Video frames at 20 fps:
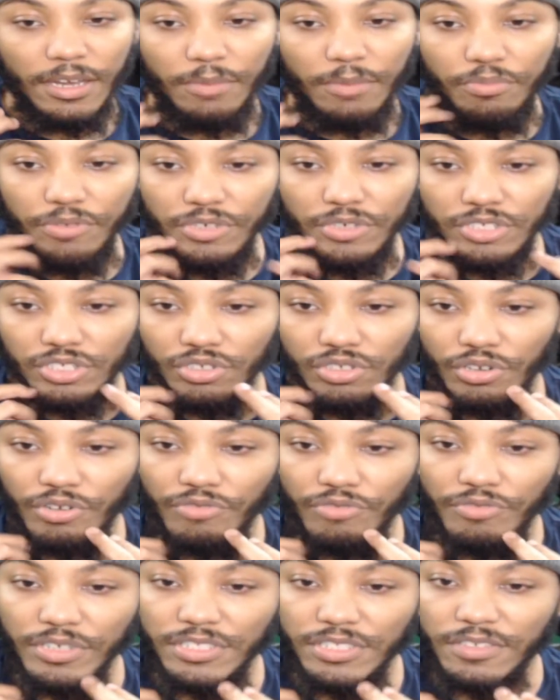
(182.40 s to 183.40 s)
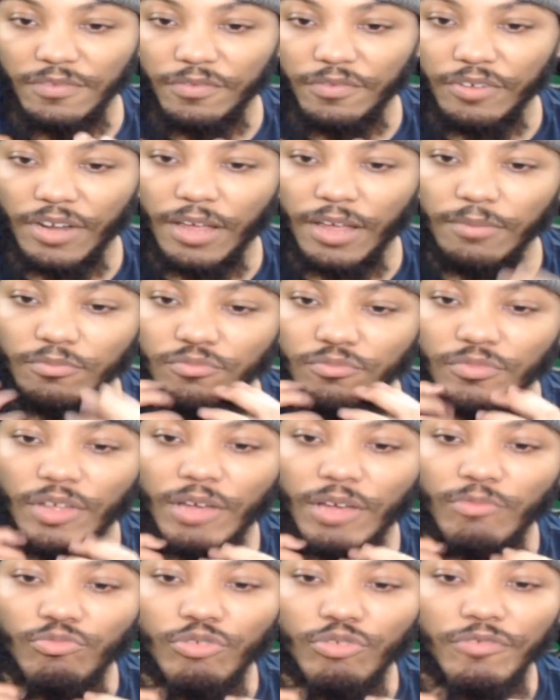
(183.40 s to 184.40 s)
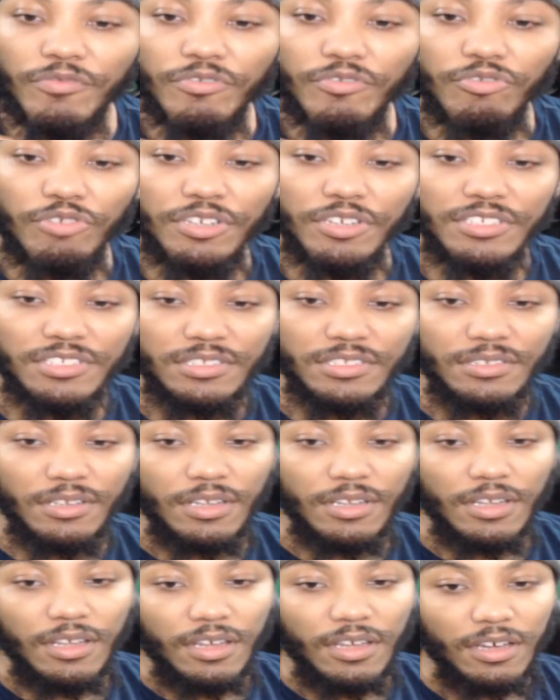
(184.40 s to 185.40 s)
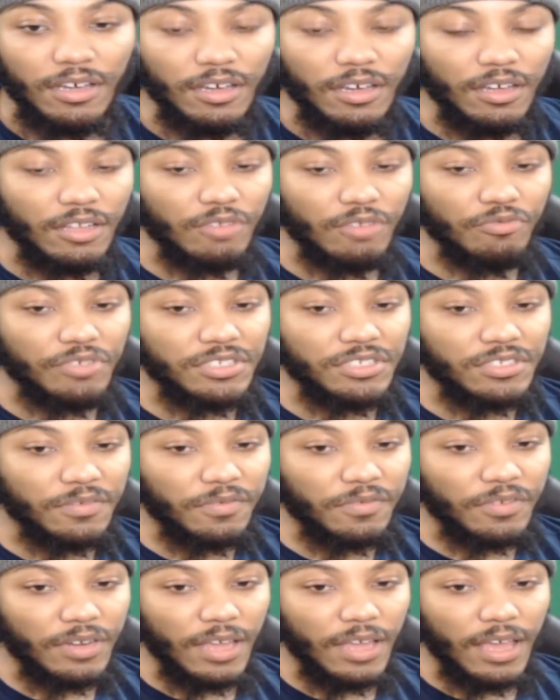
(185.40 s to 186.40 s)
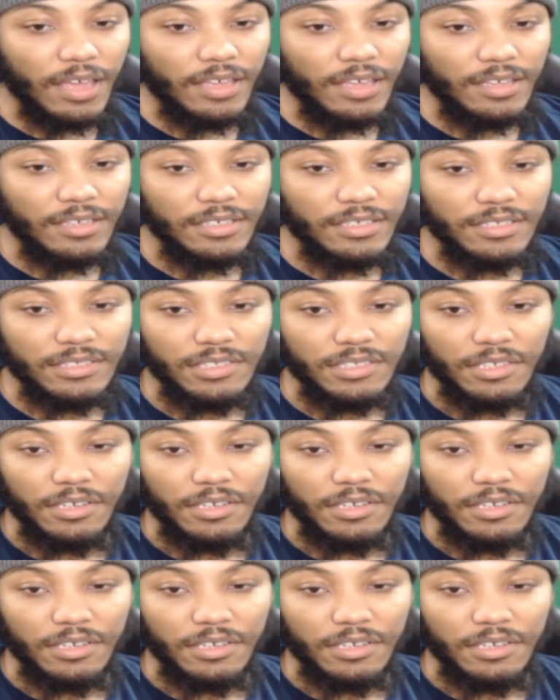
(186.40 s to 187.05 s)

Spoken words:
pretty sure the reason for that, I'm wolfing crazy. The reason for that is